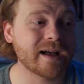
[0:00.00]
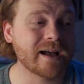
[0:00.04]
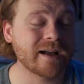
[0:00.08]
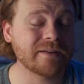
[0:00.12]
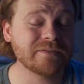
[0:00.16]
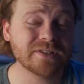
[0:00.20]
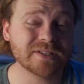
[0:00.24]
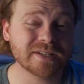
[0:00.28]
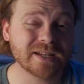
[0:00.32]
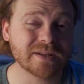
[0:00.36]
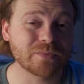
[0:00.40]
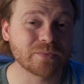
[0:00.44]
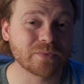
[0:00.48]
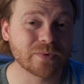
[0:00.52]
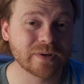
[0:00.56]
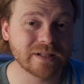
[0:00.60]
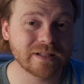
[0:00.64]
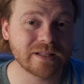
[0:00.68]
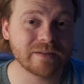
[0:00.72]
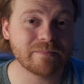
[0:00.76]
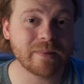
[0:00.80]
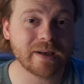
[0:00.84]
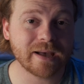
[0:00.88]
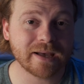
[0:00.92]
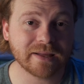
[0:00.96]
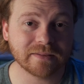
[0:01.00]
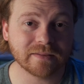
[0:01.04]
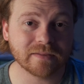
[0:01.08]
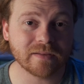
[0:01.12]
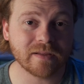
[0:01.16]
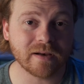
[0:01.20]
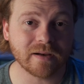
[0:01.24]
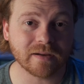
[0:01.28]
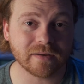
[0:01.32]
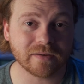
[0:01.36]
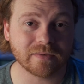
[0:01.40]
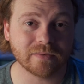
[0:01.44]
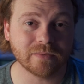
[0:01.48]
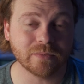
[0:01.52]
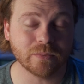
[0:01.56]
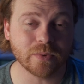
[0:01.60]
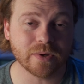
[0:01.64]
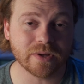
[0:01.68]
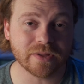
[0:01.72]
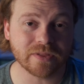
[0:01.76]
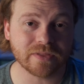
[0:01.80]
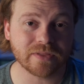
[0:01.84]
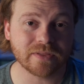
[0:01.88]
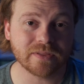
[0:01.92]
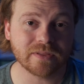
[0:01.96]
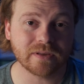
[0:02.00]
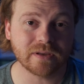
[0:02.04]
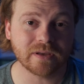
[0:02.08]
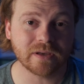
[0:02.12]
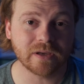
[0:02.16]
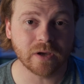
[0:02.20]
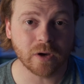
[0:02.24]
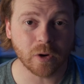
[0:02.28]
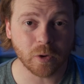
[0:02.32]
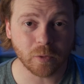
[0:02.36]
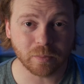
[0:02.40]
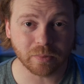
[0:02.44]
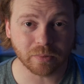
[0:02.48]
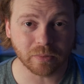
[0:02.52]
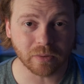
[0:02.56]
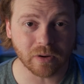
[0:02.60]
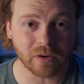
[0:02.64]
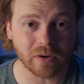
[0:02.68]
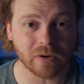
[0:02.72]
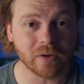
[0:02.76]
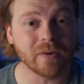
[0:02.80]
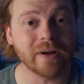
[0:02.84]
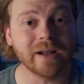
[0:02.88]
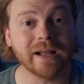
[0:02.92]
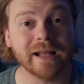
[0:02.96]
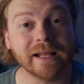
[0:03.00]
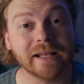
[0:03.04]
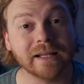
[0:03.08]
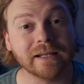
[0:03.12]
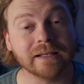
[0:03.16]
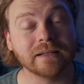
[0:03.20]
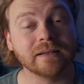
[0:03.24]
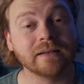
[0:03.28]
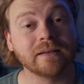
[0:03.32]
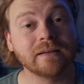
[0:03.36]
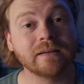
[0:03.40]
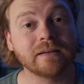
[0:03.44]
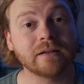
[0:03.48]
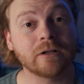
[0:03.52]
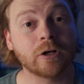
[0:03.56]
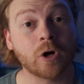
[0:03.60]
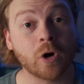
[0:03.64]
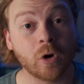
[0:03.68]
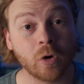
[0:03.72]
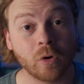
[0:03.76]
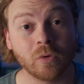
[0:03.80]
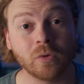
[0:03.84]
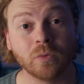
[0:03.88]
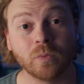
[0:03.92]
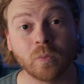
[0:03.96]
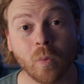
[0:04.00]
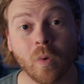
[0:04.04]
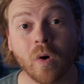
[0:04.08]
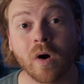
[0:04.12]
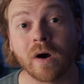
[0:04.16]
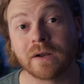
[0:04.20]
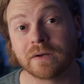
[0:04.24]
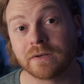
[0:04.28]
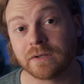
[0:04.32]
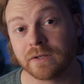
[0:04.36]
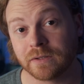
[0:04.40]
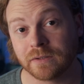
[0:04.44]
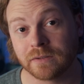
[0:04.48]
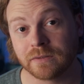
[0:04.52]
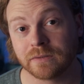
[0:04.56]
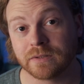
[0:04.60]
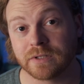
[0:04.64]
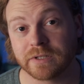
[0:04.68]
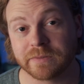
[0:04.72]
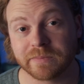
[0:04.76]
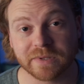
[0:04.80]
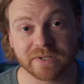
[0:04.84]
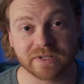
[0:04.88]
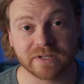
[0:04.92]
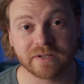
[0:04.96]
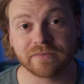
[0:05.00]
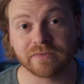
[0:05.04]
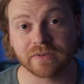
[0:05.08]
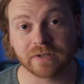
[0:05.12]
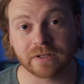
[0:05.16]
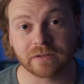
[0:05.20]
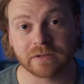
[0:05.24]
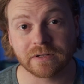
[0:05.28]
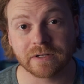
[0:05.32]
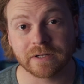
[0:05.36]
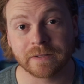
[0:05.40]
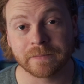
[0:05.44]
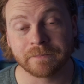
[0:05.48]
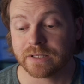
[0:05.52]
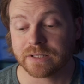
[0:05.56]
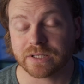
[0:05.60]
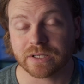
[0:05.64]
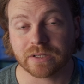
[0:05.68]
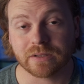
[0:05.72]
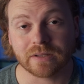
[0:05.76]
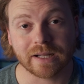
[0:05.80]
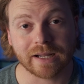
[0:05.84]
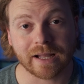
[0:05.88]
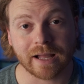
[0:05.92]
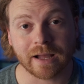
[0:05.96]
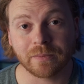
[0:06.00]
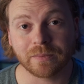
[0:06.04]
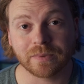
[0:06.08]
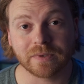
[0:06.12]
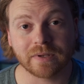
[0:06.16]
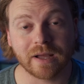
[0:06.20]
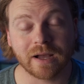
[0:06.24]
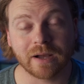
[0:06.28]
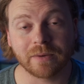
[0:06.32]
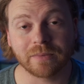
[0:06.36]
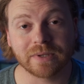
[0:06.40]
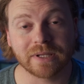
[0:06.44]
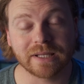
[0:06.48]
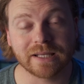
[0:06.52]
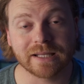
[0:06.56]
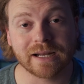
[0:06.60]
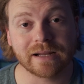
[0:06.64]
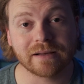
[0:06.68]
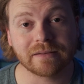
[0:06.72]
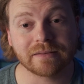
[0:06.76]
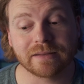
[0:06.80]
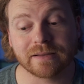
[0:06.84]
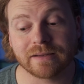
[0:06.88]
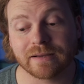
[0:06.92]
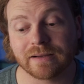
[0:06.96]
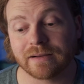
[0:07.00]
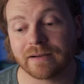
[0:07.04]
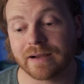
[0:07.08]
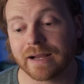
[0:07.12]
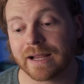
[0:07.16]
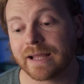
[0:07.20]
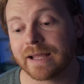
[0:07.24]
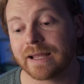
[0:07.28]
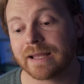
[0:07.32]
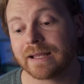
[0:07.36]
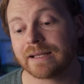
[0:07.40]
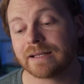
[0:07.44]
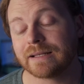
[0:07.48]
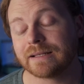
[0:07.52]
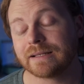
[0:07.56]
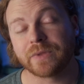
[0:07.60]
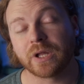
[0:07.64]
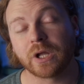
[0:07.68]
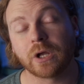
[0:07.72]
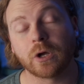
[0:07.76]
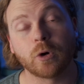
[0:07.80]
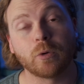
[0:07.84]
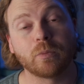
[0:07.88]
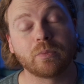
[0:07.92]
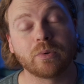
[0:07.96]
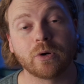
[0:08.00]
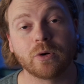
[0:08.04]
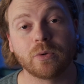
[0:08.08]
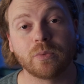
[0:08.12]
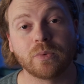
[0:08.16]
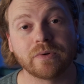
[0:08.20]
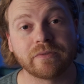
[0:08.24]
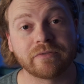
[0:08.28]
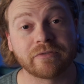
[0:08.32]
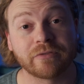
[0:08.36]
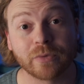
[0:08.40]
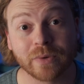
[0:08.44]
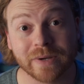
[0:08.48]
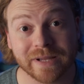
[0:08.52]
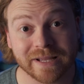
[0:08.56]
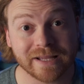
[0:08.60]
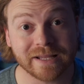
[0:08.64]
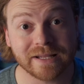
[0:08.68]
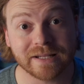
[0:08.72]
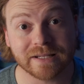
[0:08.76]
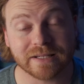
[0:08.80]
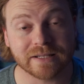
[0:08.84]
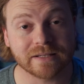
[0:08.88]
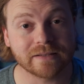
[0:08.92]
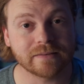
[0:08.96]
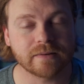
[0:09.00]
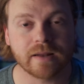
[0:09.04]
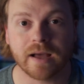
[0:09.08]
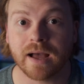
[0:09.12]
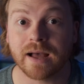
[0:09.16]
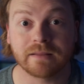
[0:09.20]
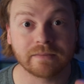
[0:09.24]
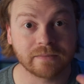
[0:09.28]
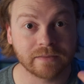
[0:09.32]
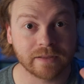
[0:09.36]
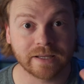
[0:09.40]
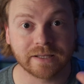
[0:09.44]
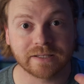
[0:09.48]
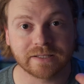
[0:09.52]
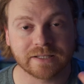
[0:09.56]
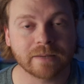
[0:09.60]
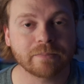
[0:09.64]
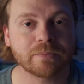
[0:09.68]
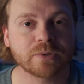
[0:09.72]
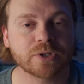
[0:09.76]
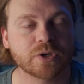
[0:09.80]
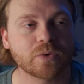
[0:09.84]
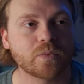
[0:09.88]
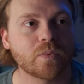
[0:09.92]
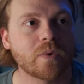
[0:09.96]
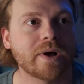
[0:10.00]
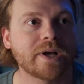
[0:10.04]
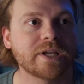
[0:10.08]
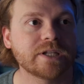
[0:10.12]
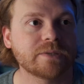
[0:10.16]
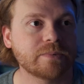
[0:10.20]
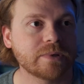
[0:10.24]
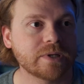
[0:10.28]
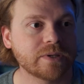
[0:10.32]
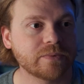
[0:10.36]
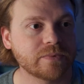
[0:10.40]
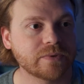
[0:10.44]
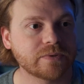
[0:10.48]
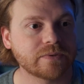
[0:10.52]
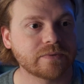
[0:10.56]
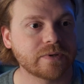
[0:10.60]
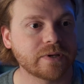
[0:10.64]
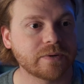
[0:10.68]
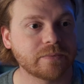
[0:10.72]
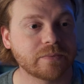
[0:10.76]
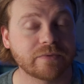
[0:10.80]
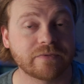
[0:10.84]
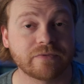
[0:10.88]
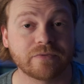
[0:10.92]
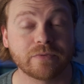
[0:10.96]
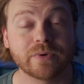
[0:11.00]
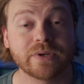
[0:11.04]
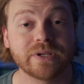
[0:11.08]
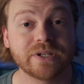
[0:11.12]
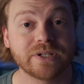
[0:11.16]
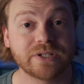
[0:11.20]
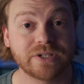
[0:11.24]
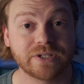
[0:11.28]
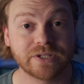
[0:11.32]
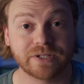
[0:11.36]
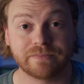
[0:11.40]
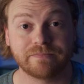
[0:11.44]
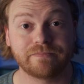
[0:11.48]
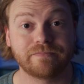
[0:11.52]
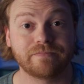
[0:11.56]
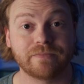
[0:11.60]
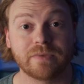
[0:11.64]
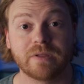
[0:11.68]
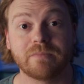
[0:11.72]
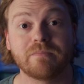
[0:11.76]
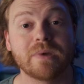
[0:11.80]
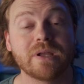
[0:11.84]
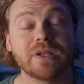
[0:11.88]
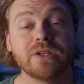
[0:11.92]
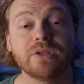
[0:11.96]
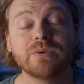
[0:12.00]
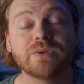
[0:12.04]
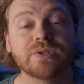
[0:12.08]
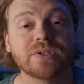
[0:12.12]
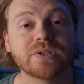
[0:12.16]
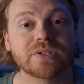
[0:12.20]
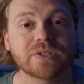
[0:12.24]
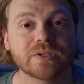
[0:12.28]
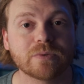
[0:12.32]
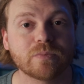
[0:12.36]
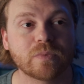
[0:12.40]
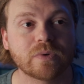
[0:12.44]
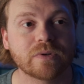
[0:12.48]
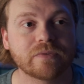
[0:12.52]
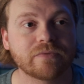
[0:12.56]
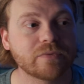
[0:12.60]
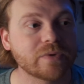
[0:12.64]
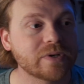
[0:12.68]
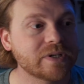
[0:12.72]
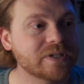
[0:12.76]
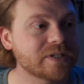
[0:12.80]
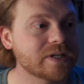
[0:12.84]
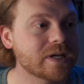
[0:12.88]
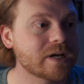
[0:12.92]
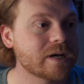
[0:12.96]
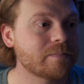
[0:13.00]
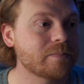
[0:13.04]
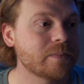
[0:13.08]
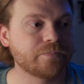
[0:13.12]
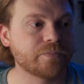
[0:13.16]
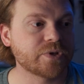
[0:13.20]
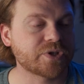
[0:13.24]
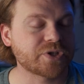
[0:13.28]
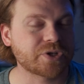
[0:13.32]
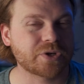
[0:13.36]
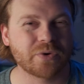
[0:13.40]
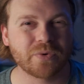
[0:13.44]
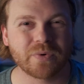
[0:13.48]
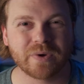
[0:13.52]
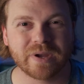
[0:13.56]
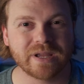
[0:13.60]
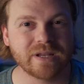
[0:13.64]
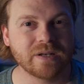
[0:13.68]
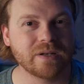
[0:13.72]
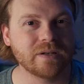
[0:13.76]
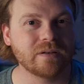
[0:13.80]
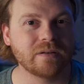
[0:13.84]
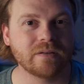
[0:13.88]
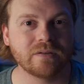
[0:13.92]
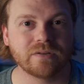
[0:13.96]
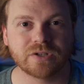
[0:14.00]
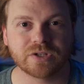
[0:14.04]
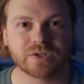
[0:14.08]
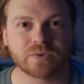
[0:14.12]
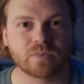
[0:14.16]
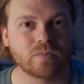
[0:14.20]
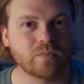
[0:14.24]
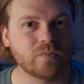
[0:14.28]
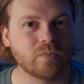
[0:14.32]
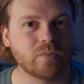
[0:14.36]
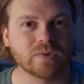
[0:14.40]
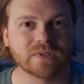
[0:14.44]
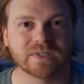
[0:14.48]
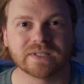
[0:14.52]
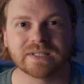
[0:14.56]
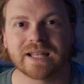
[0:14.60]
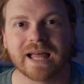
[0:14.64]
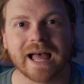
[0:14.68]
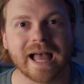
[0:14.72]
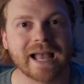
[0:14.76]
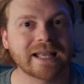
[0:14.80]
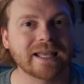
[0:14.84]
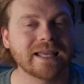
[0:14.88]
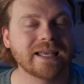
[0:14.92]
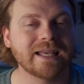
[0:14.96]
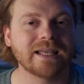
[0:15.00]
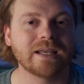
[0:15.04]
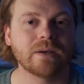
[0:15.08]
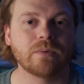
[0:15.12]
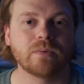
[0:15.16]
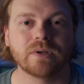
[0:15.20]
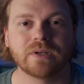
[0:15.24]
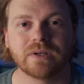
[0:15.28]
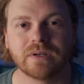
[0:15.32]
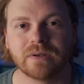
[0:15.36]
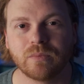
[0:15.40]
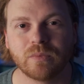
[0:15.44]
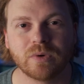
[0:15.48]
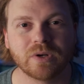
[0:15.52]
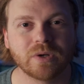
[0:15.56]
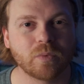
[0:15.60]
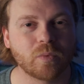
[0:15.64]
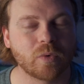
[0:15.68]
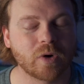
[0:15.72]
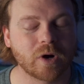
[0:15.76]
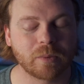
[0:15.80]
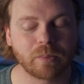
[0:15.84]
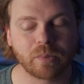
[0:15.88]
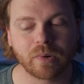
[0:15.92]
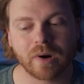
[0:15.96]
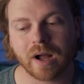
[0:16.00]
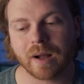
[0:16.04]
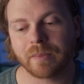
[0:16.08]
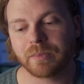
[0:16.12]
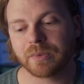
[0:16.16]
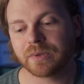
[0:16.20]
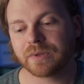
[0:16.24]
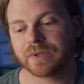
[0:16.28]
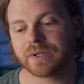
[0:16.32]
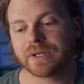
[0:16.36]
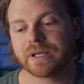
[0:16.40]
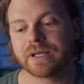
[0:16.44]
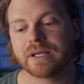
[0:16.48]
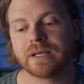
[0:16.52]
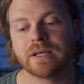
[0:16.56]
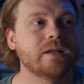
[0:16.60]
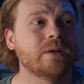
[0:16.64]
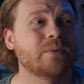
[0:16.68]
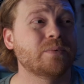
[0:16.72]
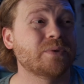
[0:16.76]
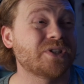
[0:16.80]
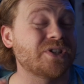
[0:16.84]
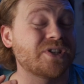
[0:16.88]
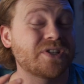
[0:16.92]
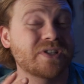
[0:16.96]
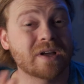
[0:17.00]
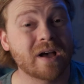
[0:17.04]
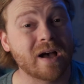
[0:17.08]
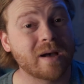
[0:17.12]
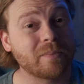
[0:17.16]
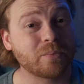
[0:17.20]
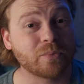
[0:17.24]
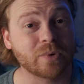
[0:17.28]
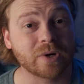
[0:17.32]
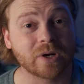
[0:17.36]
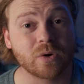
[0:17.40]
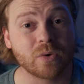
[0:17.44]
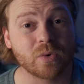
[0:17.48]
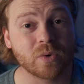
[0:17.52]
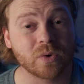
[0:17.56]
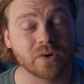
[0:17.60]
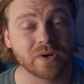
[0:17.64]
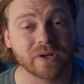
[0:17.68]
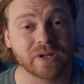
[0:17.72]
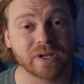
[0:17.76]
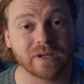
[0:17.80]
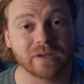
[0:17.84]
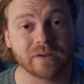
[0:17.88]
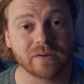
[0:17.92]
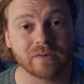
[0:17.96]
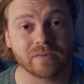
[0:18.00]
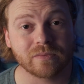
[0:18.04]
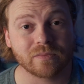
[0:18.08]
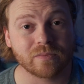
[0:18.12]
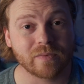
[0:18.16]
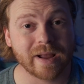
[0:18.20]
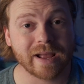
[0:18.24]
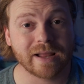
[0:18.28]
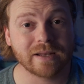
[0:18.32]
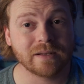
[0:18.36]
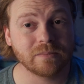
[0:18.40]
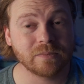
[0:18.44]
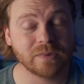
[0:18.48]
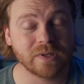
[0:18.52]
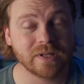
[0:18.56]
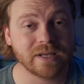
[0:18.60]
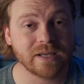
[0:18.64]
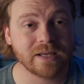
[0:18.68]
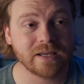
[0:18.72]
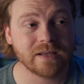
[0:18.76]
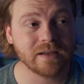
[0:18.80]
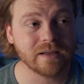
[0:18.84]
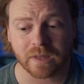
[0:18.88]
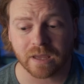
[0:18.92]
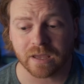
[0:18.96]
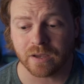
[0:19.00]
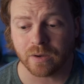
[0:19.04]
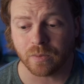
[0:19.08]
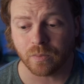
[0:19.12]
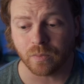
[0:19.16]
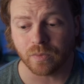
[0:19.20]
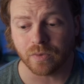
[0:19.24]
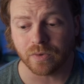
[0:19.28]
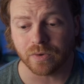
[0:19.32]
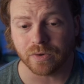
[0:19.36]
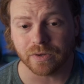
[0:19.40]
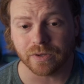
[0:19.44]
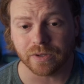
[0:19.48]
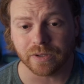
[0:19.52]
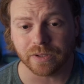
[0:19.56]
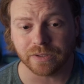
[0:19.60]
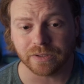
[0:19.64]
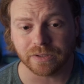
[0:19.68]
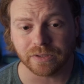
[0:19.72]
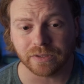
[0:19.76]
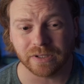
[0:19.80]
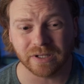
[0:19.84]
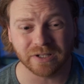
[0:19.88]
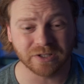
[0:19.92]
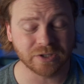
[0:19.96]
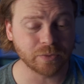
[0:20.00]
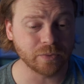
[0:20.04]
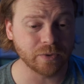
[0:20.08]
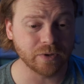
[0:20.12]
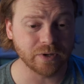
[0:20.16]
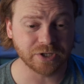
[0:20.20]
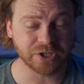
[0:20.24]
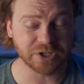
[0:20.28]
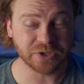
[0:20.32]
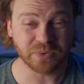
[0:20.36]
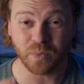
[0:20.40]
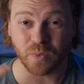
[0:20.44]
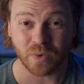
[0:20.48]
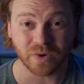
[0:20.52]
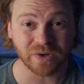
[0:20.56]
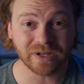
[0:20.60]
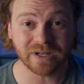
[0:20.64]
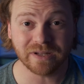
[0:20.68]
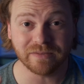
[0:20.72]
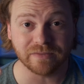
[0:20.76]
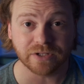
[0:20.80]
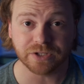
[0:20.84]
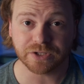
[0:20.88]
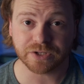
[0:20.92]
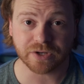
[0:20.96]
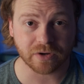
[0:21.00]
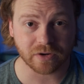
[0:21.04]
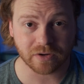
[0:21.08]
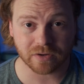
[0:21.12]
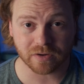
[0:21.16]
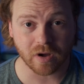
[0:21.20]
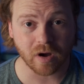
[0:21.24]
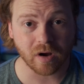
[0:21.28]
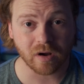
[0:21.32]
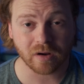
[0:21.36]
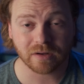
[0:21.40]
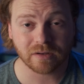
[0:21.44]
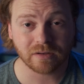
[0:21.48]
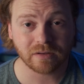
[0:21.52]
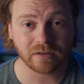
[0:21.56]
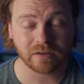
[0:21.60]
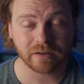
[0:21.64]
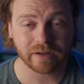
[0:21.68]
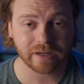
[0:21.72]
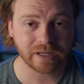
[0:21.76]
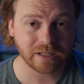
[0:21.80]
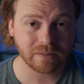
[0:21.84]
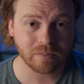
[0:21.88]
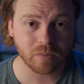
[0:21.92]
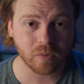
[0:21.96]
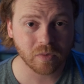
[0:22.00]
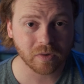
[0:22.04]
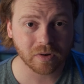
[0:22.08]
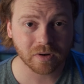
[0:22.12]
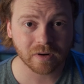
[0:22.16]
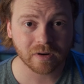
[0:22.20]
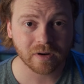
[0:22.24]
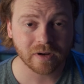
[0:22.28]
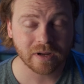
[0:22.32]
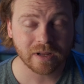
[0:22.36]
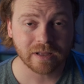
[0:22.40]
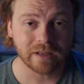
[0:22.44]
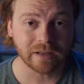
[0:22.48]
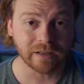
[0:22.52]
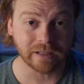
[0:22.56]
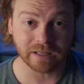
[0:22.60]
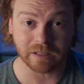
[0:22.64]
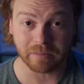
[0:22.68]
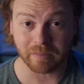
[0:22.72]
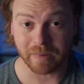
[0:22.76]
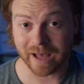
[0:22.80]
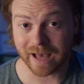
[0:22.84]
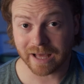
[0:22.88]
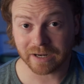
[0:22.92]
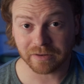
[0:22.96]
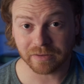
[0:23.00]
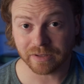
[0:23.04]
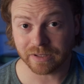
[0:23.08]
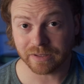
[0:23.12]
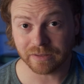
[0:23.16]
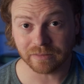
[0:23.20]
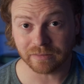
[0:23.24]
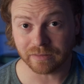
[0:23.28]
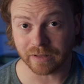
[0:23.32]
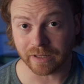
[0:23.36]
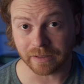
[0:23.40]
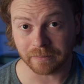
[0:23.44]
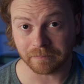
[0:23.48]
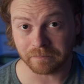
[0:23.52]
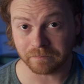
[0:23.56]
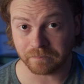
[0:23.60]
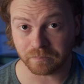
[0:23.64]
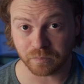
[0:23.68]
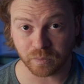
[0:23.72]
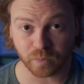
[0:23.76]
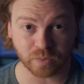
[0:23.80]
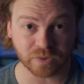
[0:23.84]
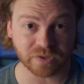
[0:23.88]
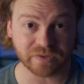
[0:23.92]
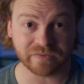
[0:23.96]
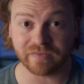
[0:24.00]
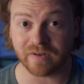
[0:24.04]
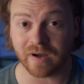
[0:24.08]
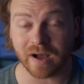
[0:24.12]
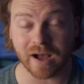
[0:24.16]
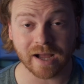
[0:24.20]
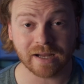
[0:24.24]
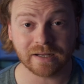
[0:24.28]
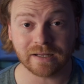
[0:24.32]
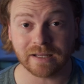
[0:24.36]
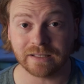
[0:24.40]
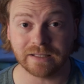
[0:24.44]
I've just had really bad luck with GoPro and cold water specifically. So like I would get out there and the GoPro would freeze, not like temperature wise, but it would freeze. Just the menu system would freeze up, the screen just was lagging, it wouldn't work properly, it would stop recording randomly, it would get to where it just wouldn't even turn on anymore, and the battery like was fine.